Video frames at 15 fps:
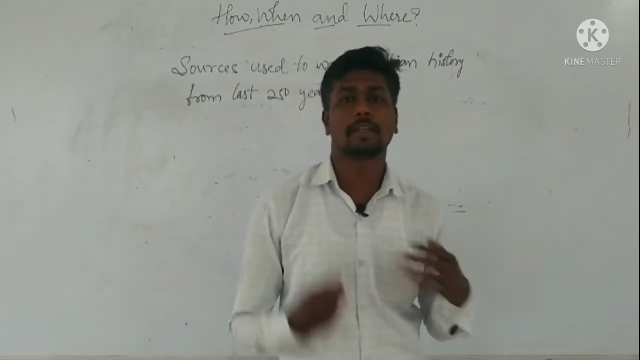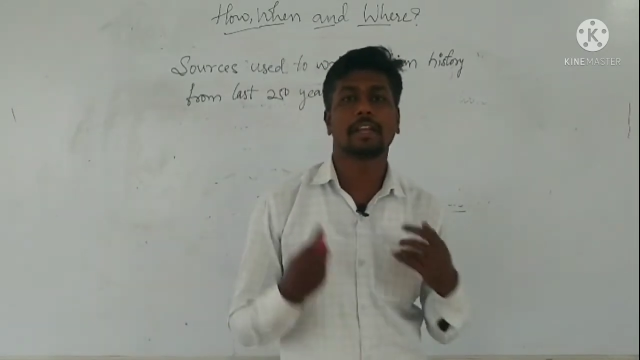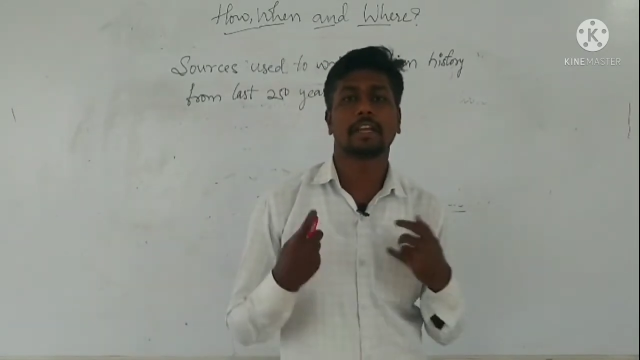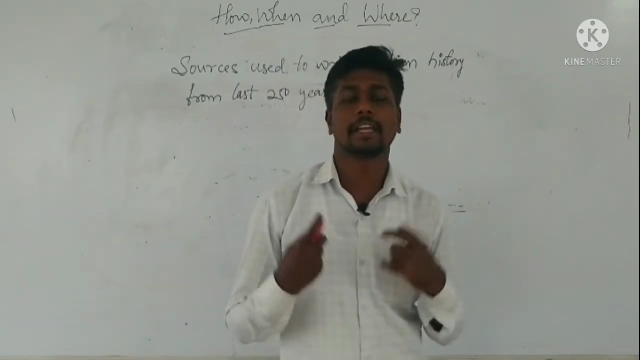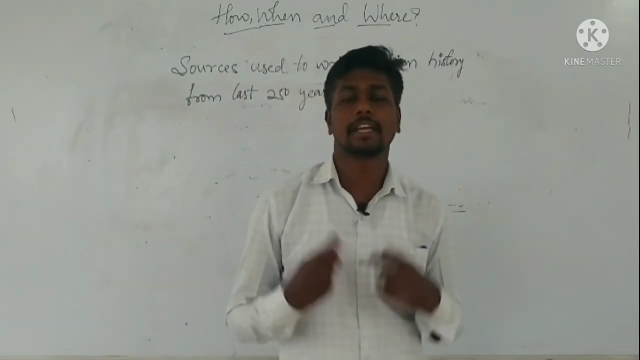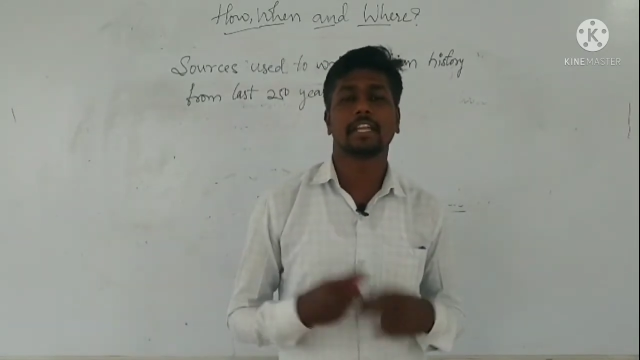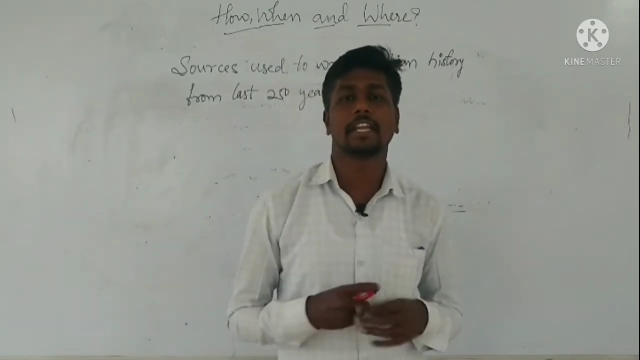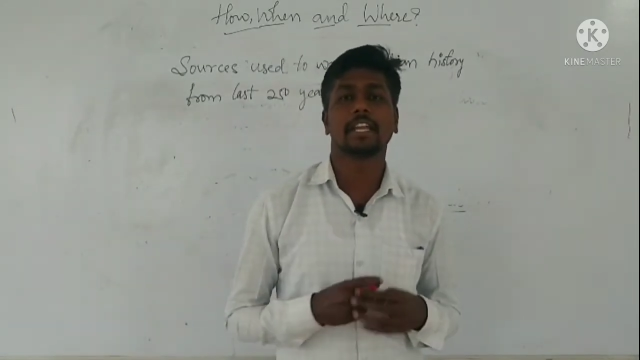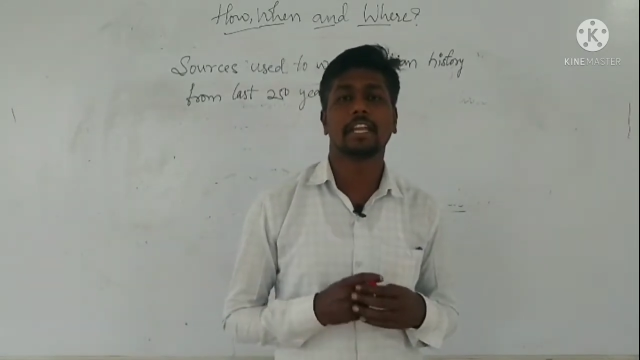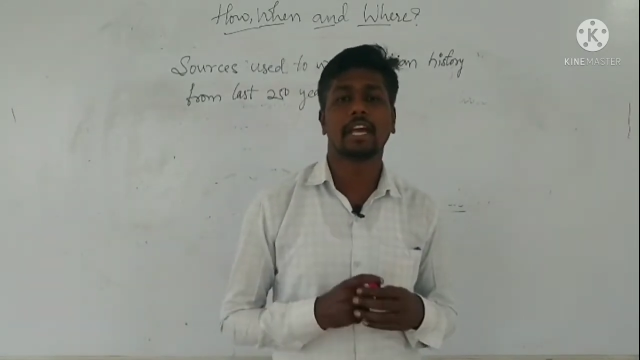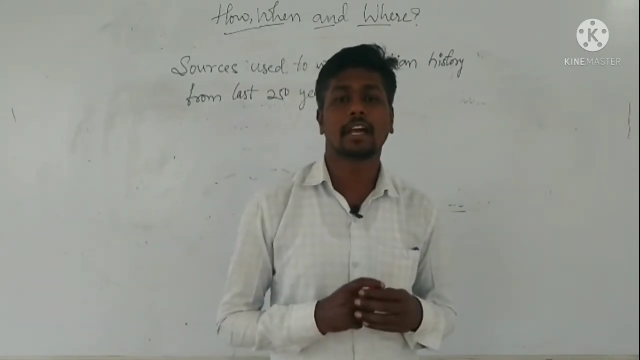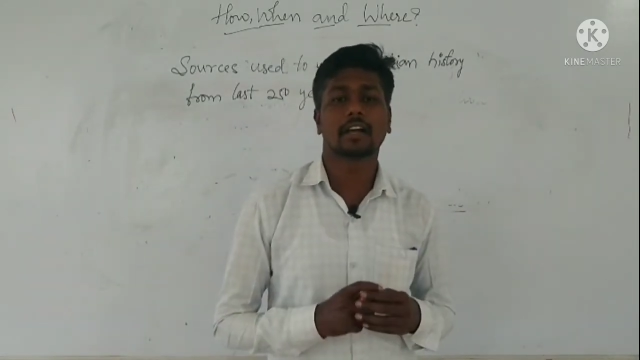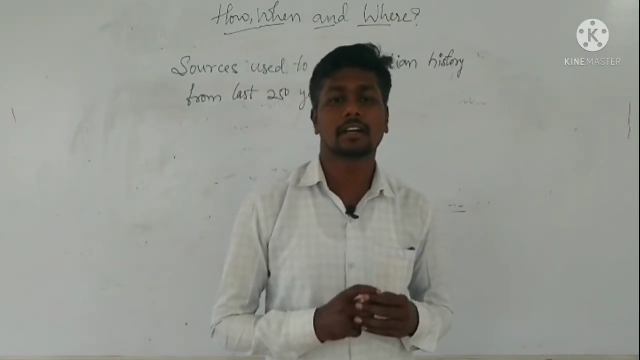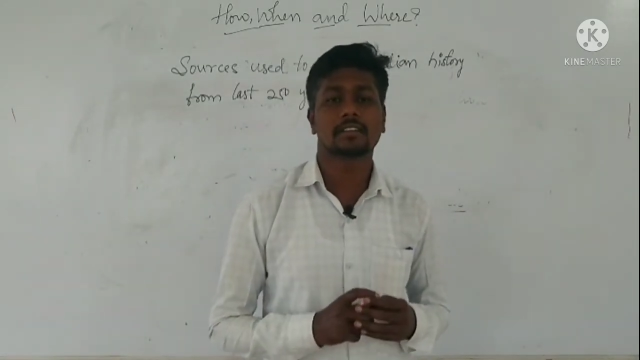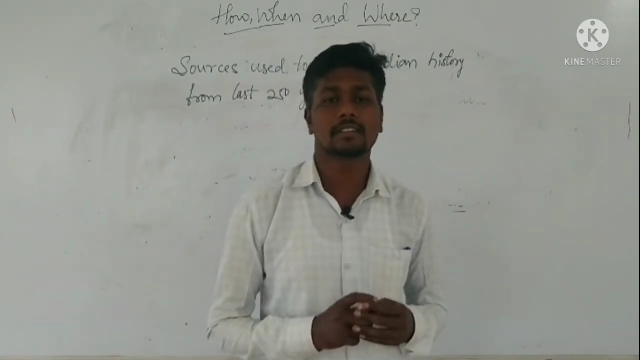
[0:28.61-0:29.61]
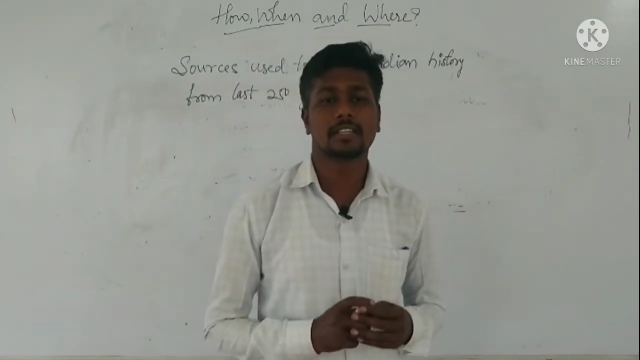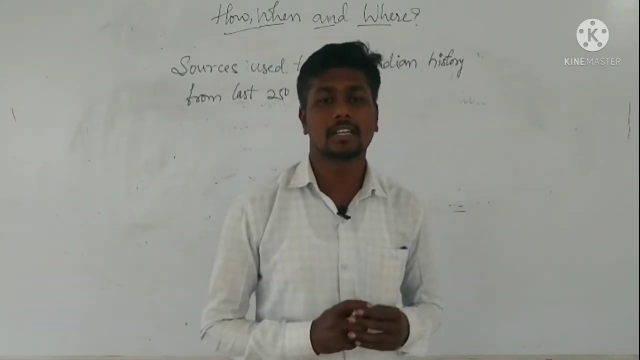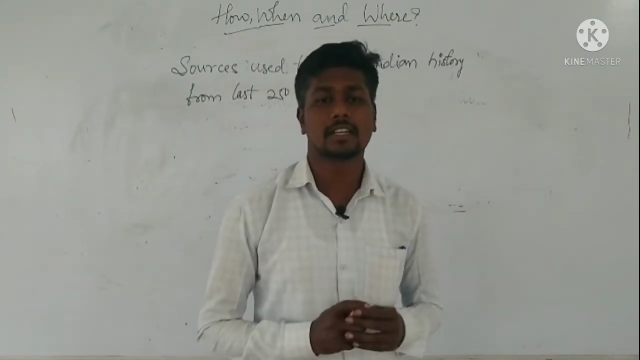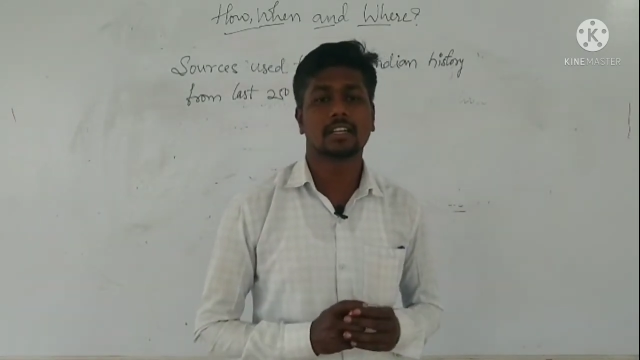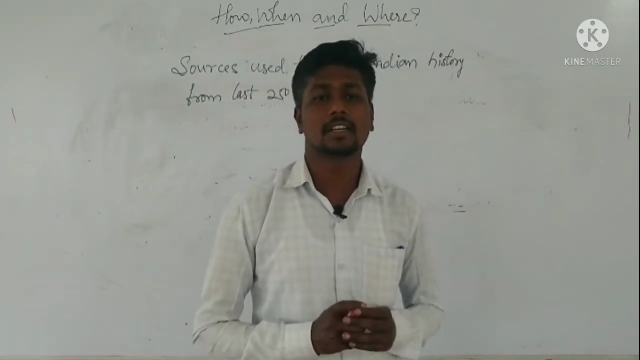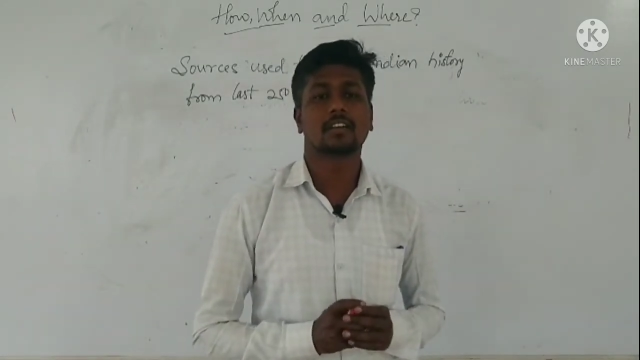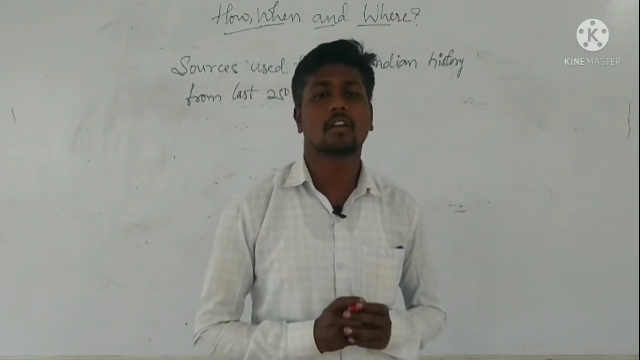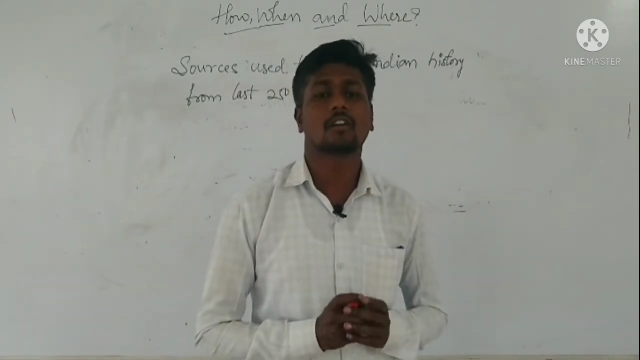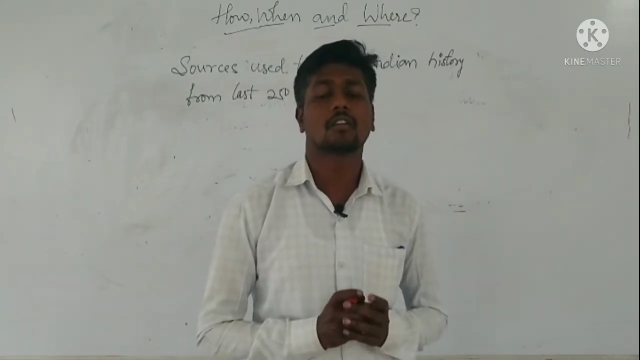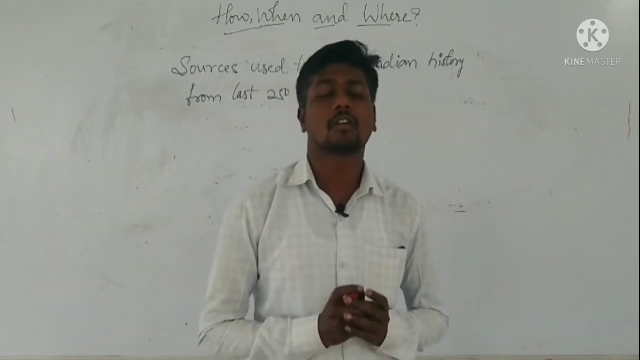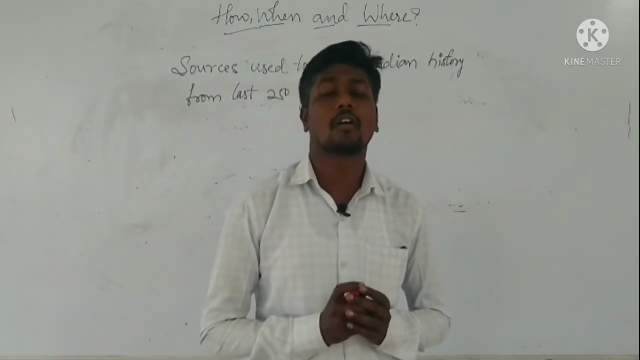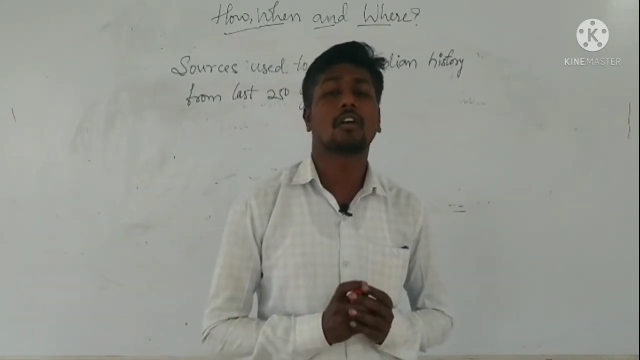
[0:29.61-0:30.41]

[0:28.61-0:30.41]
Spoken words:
period in India considered or